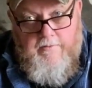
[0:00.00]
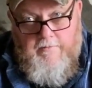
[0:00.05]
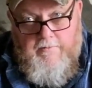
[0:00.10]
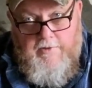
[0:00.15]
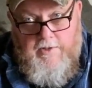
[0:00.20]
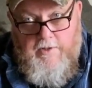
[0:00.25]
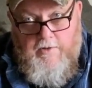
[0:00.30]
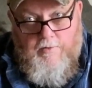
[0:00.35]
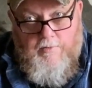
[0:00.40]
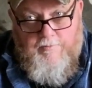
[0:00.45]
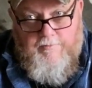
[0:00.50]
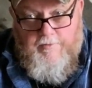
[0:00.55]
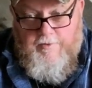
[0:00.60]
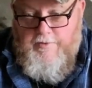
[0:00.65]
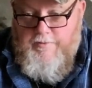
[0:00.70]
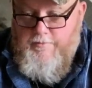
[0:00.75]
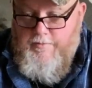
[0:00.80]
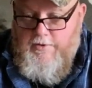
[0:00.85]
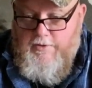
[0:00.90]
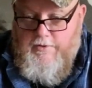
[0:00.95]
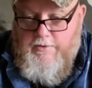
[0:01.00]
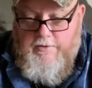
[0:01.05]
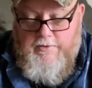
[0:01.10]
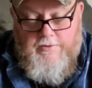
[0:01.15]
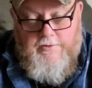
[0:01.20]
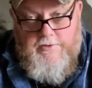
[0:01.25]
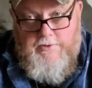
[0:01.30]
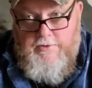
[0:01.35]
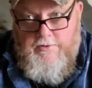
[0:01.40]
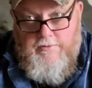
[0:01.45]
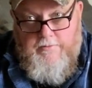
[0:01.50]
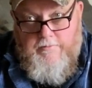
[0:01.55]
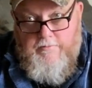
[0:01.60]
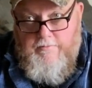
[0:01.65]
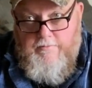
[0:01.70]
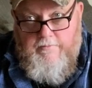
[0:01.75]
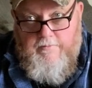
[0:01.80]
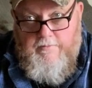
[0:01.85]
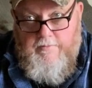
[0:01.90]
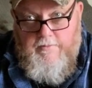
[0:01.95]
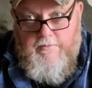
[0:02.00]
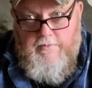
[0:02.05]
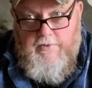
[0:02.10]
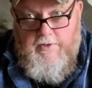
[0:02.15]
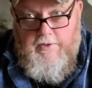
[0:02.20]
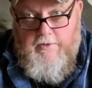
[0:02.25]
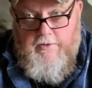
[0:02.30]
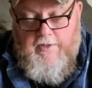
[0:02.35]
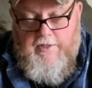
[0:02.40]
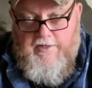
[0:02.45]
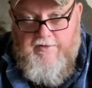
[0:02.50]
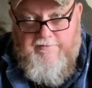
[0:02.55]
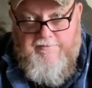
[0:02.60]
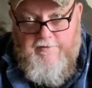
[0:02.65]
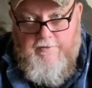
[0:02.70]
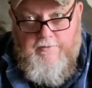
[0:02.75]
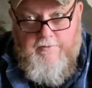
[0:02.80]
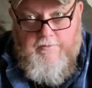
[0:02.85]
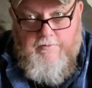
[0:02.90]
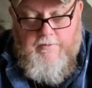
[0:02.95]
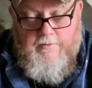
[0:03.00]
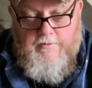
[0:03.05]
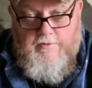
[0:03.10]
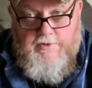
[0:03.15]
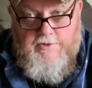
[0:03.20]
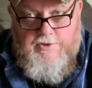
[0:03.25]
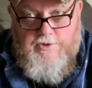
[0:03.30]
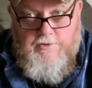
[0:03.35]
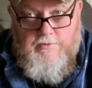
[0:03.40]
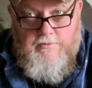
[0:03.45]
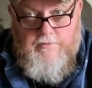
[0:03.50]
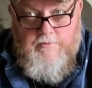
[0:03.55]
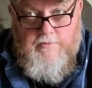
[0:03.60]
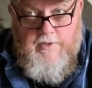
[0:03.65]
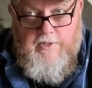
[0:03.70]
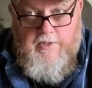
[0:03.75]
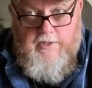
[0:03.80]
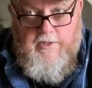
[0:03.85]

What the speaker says: Get over it, because in life, unless you're